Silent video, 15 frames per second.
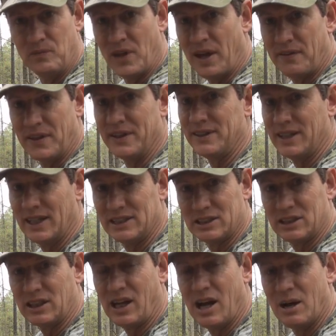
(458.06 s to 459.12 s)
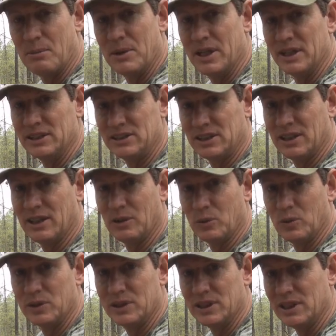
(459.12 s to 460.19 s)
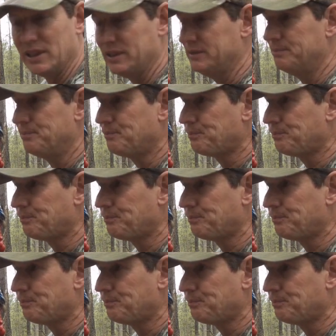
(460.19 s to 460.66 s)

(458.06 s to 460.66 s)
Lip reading: I think that's the combination that really